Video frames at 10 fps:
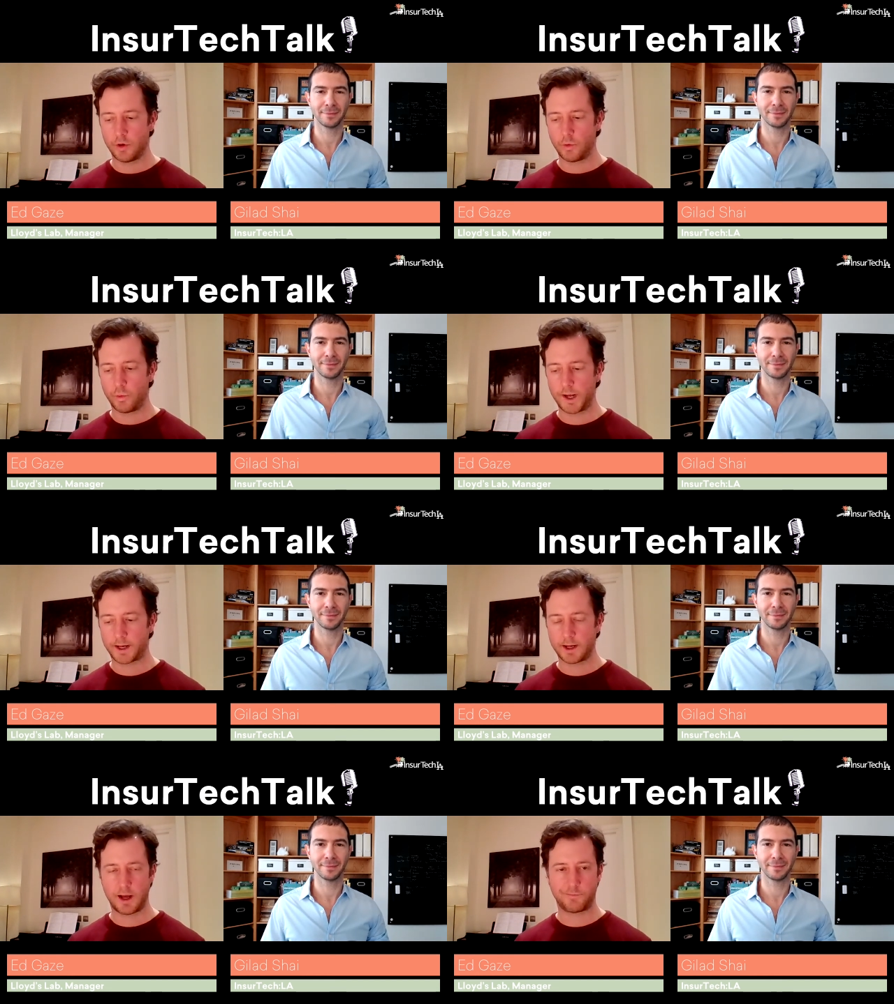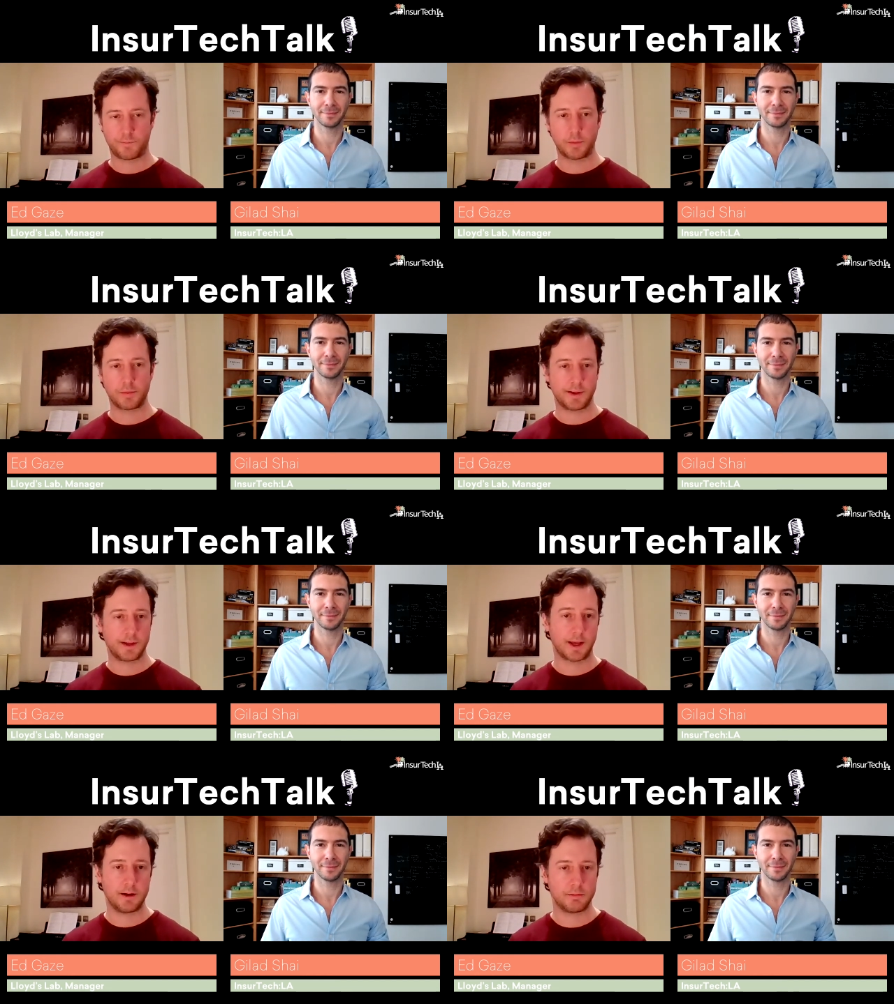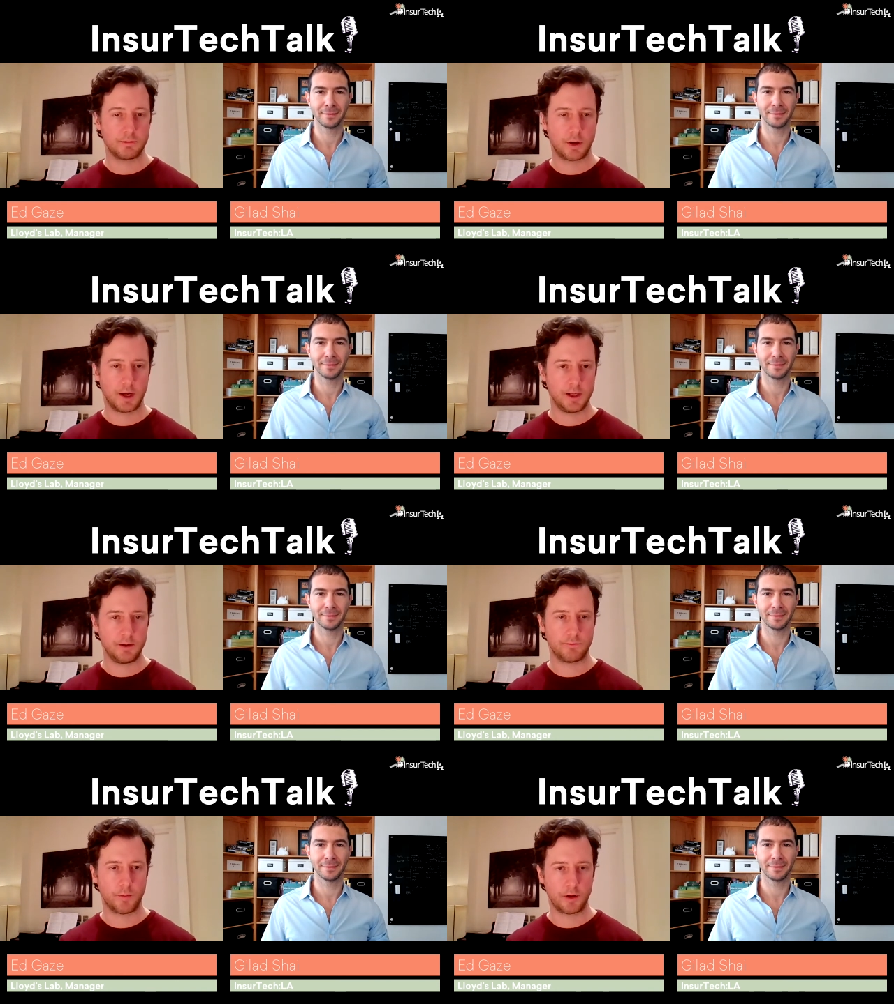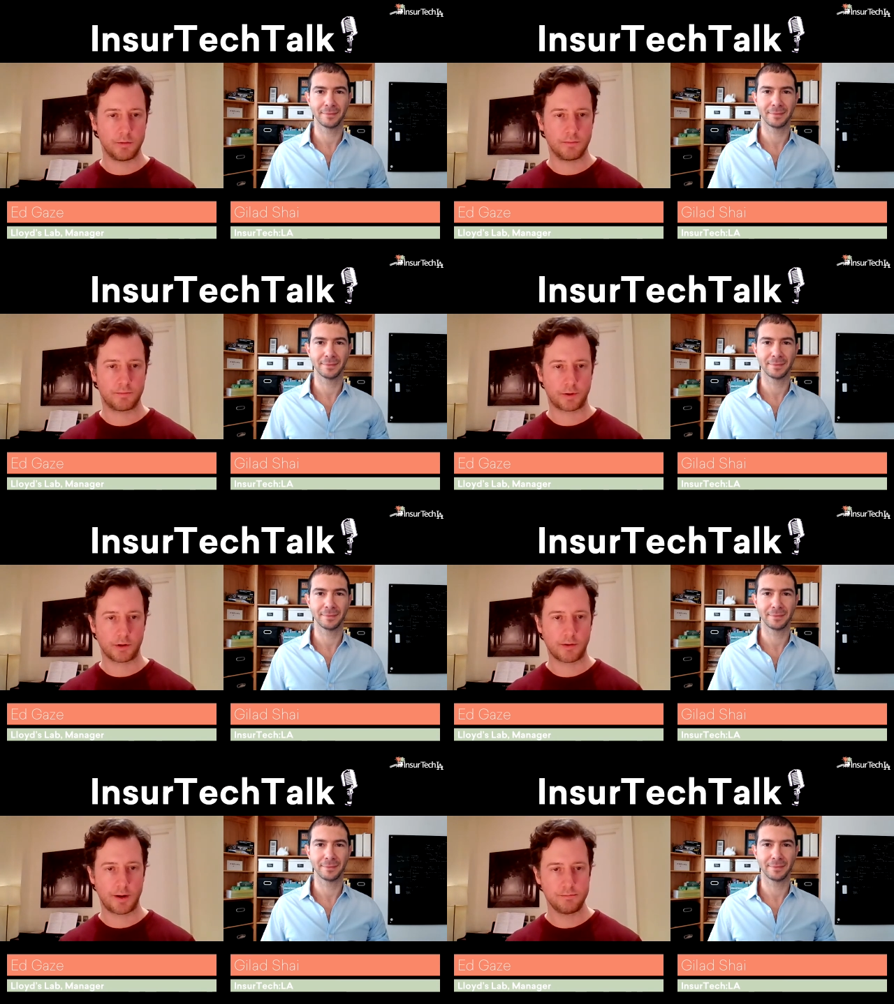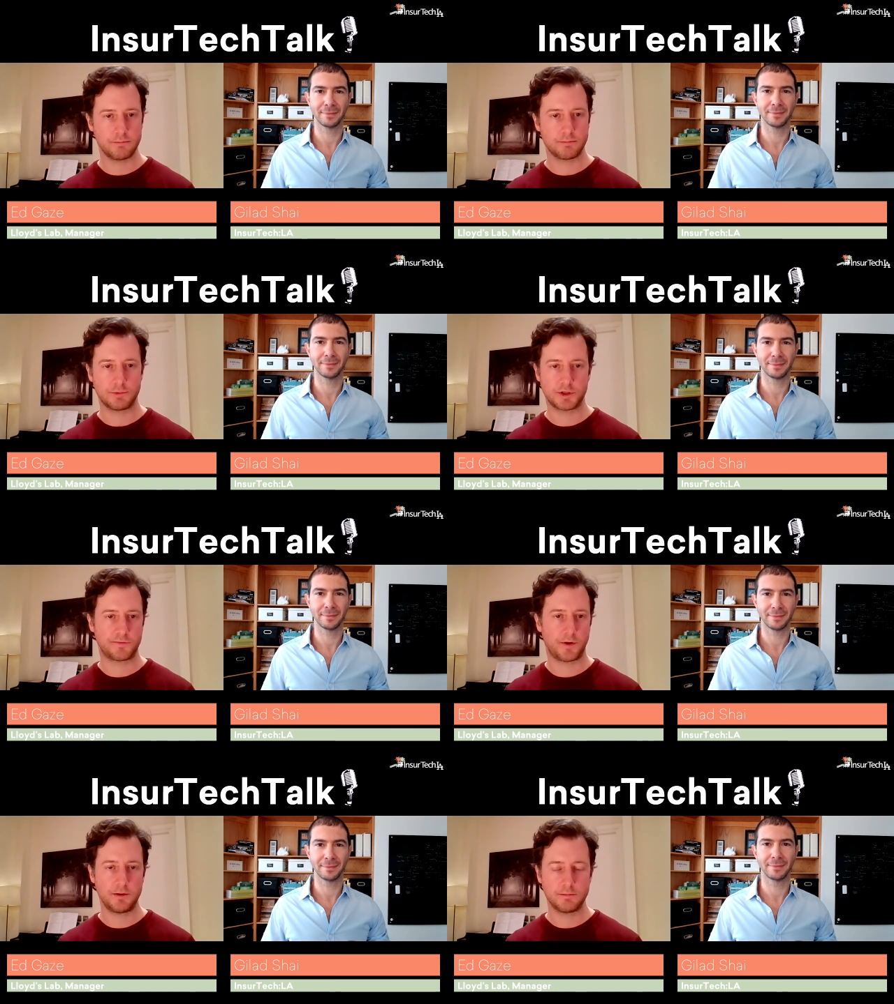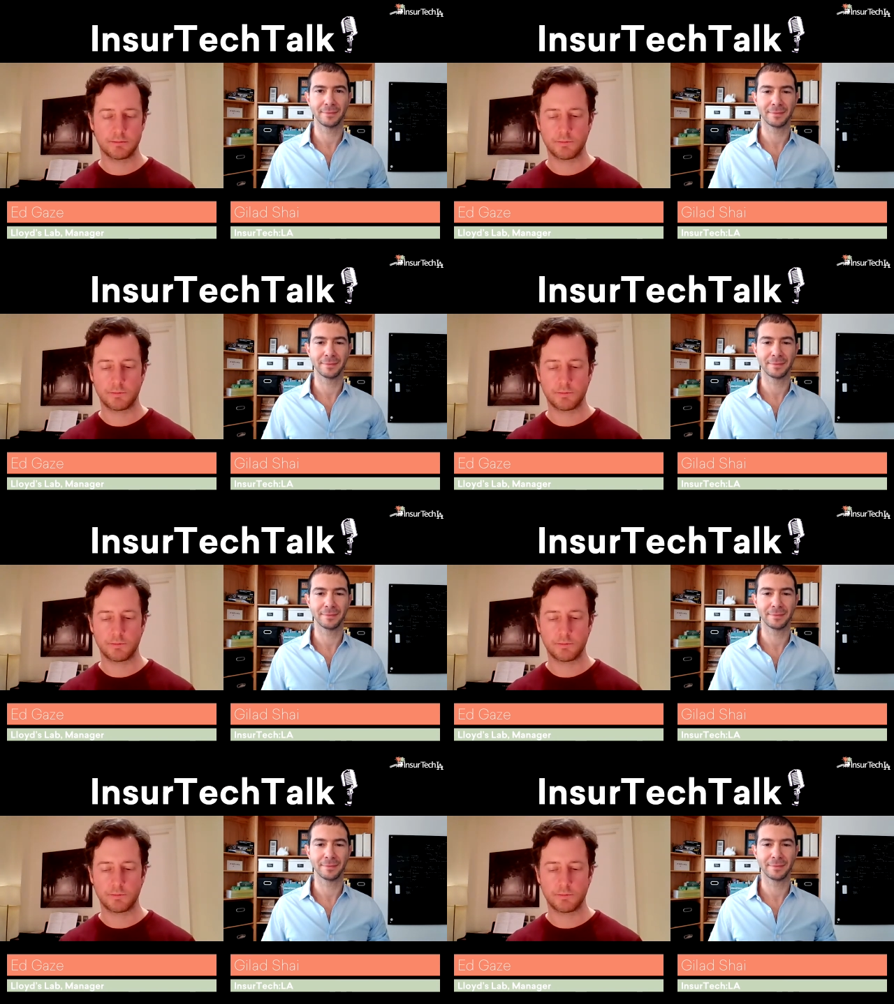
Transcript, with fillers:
Speaker 1: we're going to have probably again a remote program, which is fine.